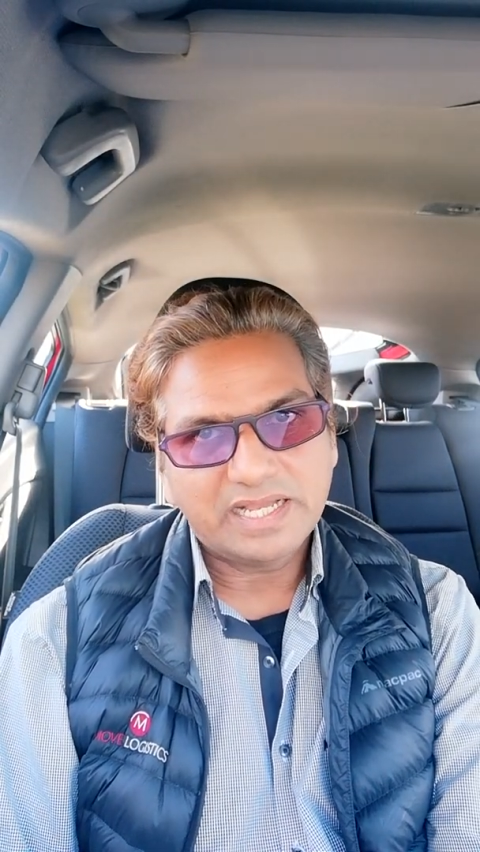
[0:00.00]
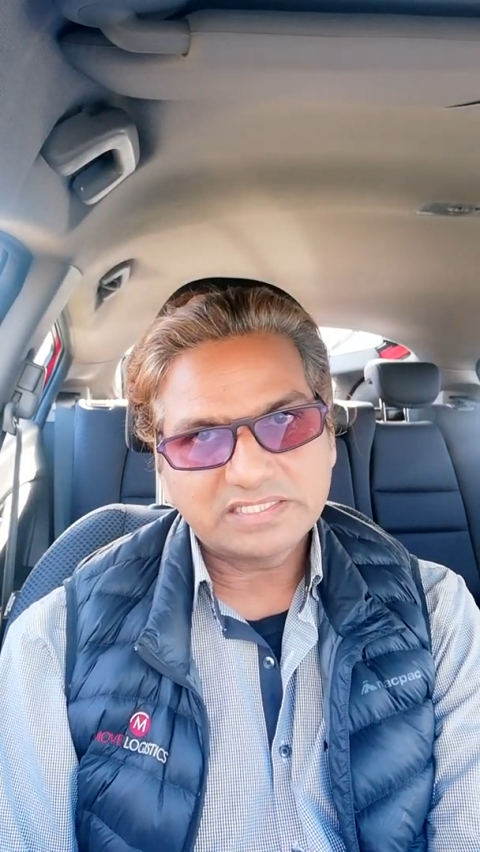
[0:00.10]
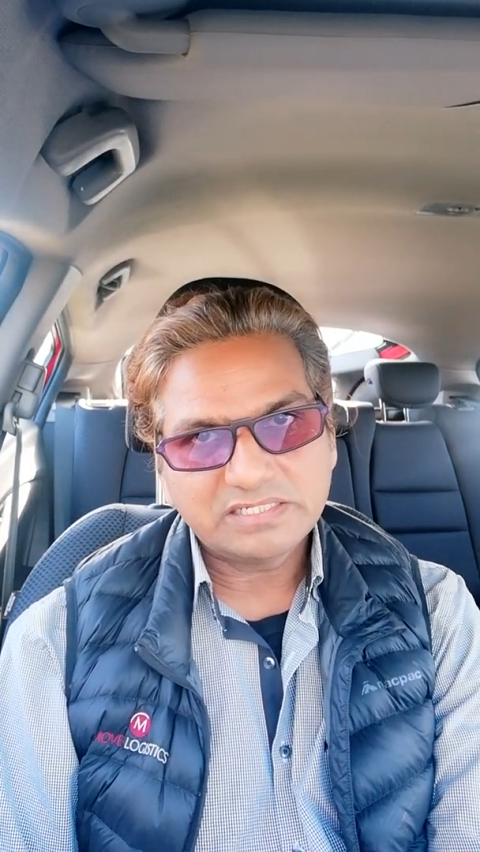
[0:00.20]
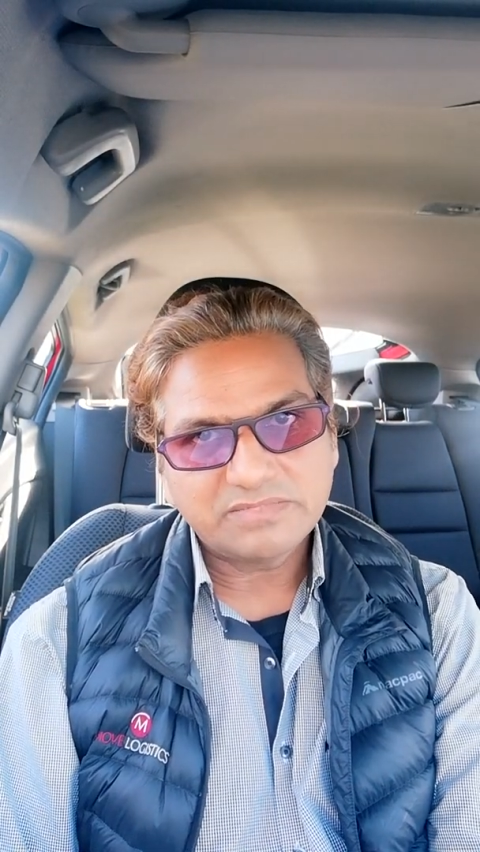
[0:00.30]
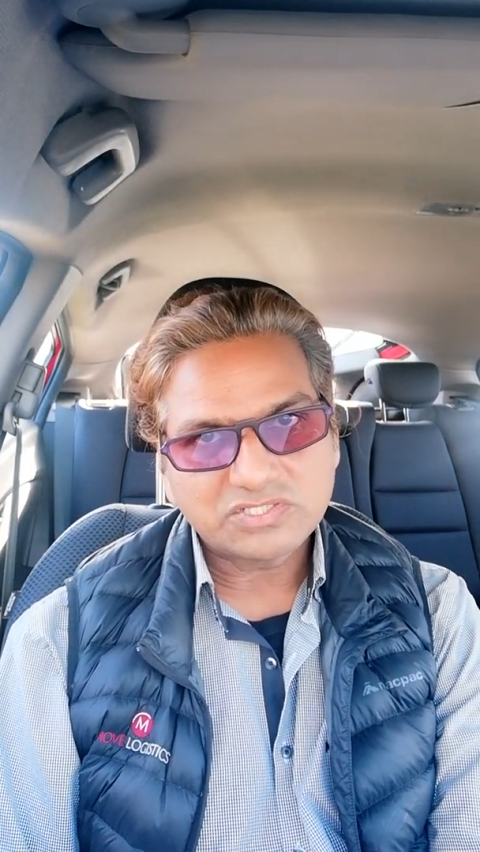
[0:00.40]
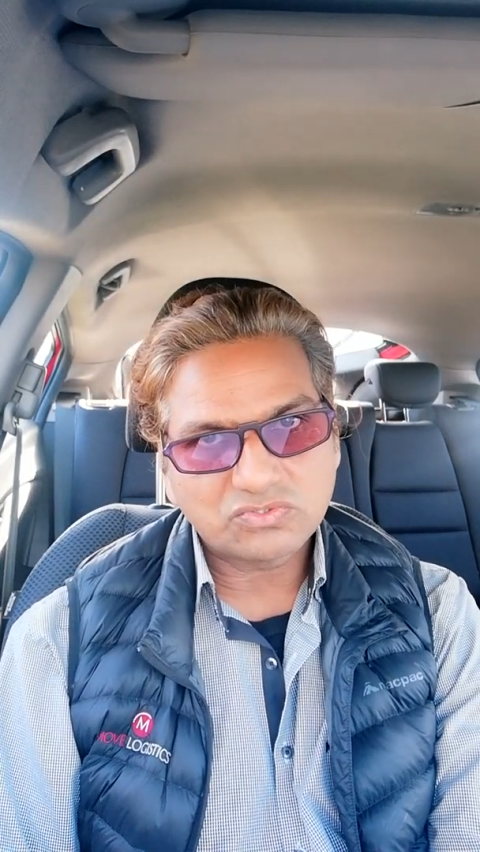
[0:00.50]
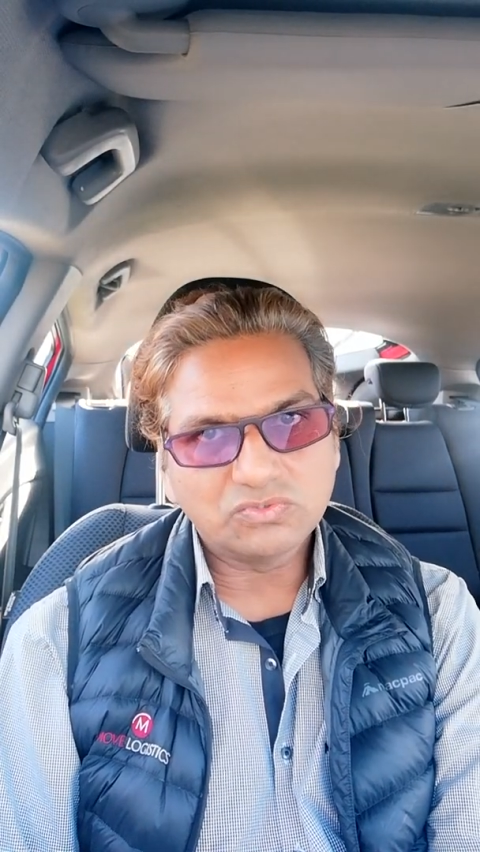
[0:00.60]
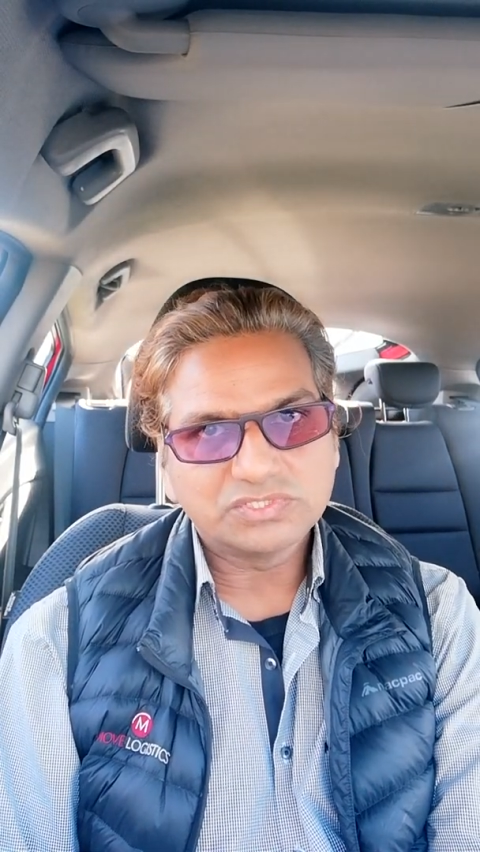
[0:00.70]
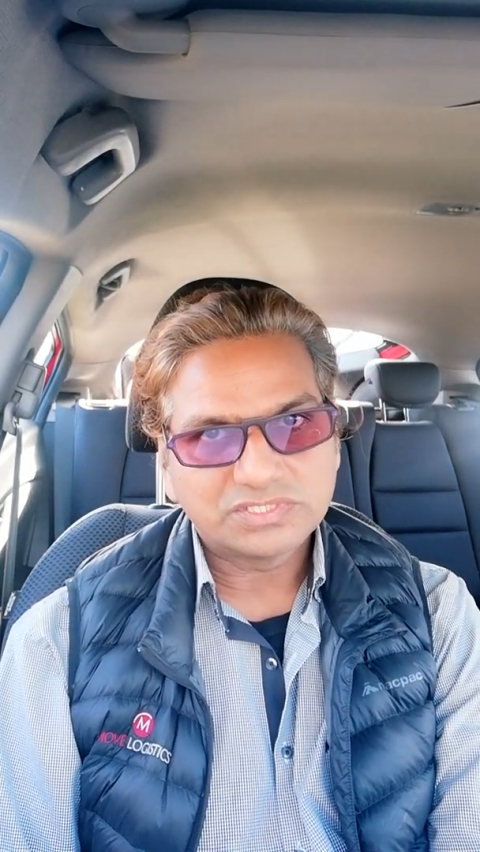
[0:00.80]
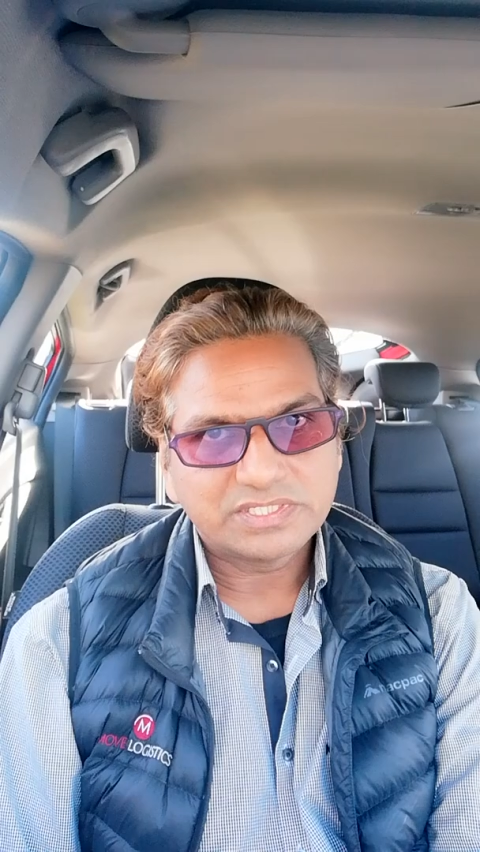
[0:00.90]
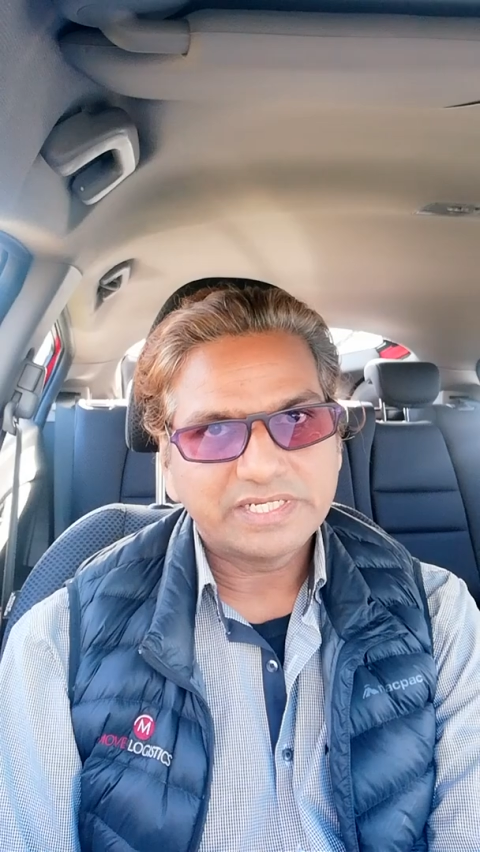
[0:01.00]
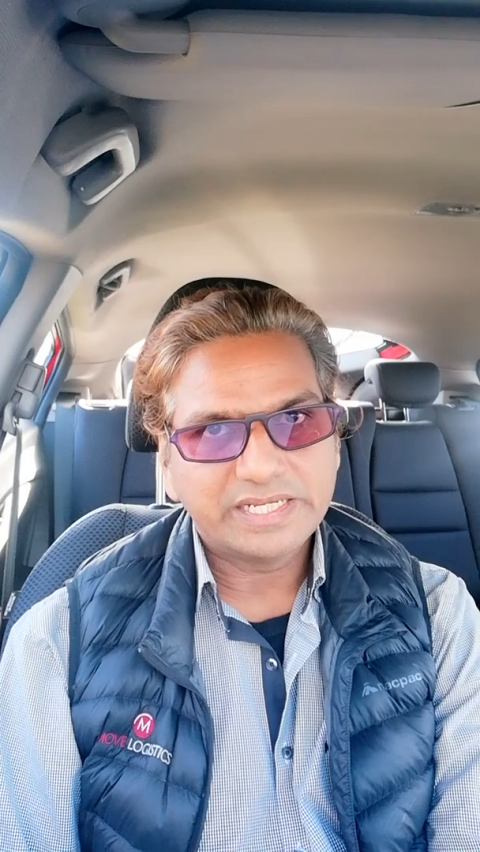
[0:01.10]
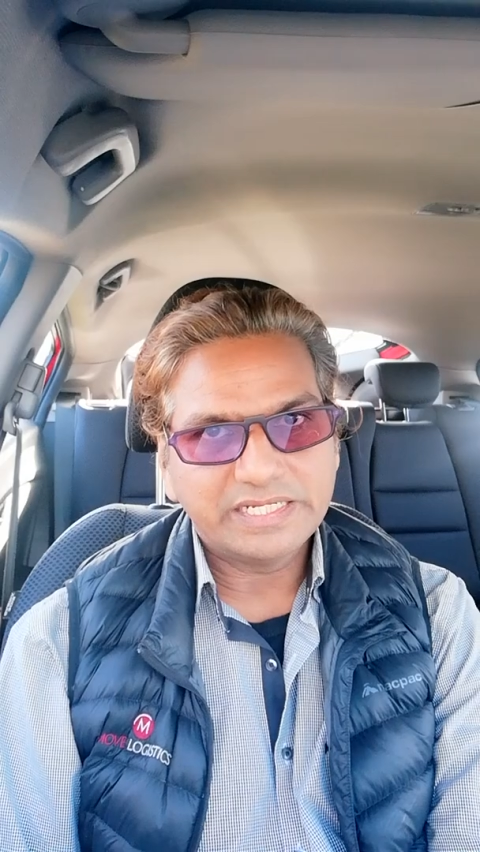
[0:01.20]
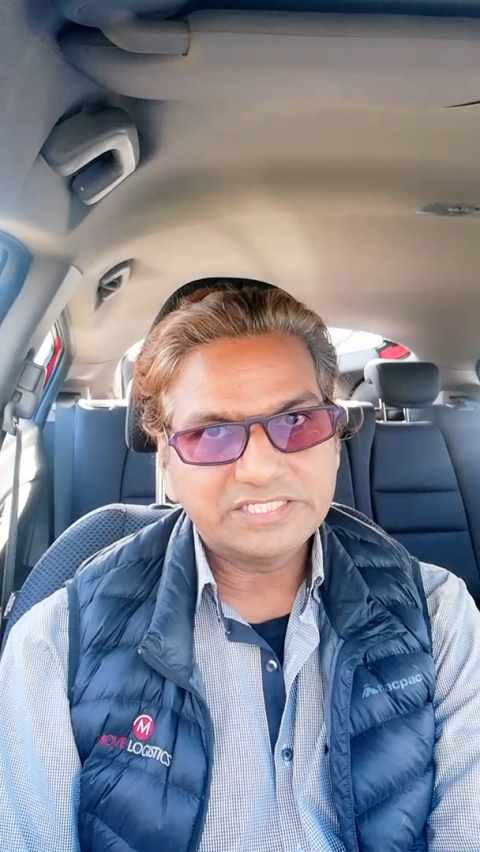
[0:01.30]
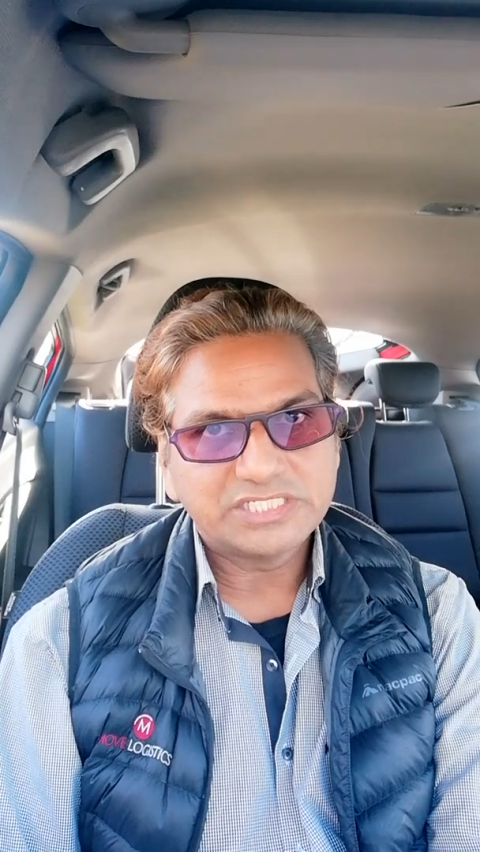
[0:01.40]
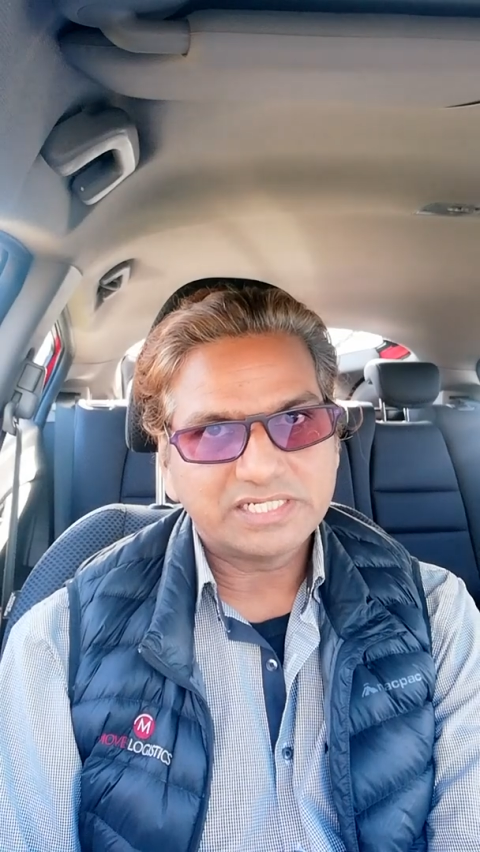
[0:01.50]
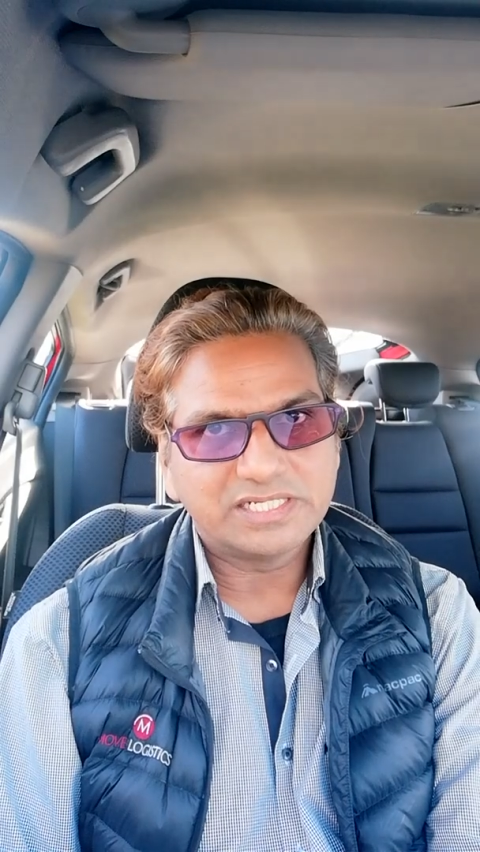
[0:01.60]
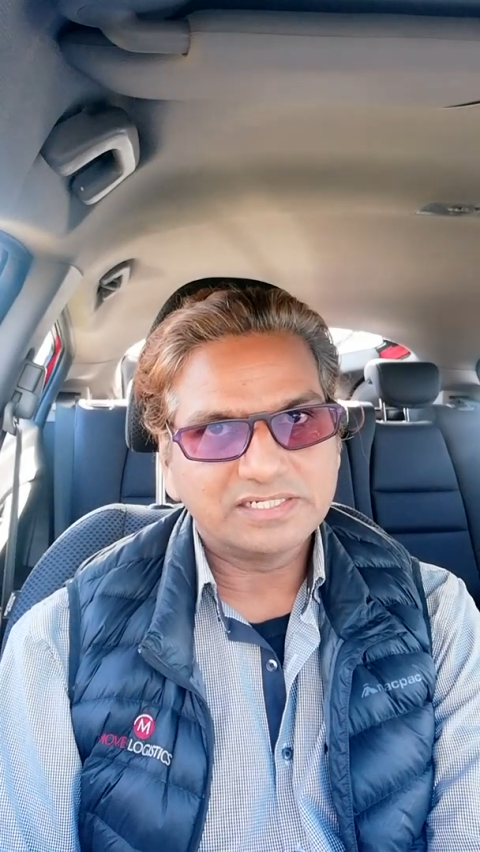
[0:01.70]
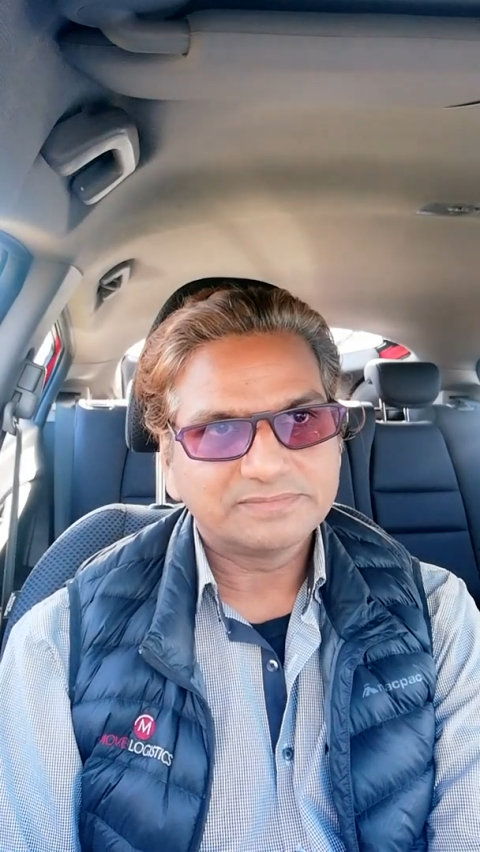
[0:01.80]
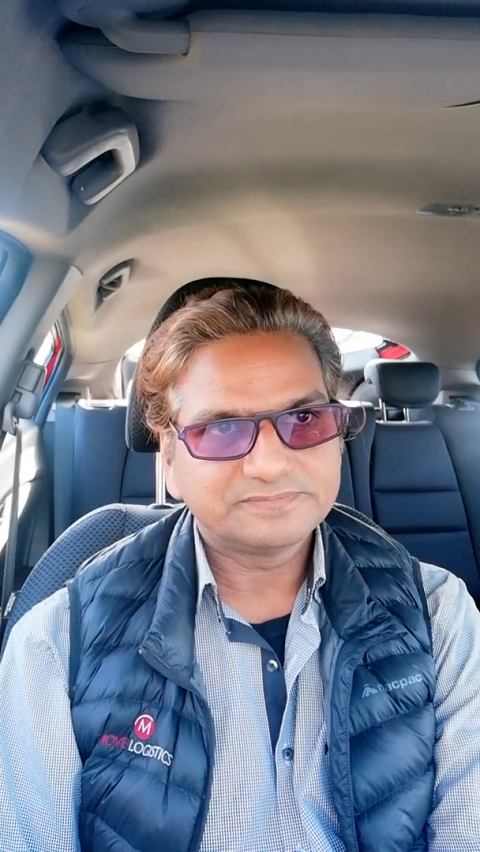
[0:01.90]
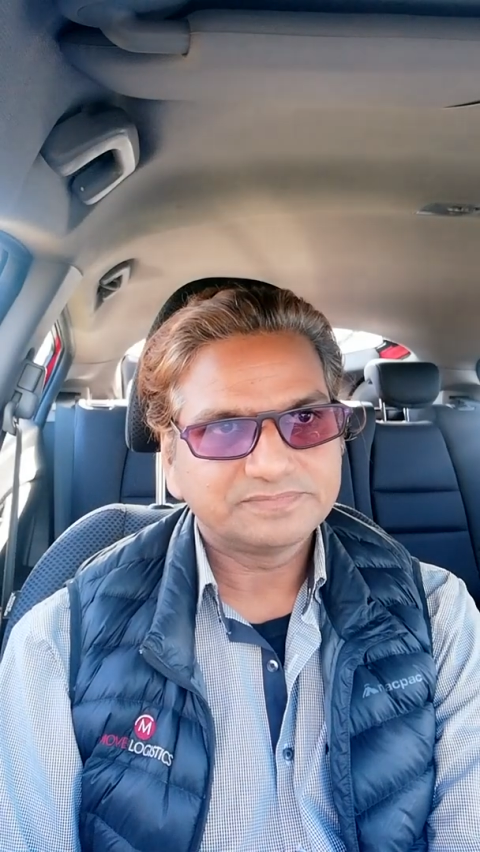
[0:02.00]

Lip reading: 3 months old in general.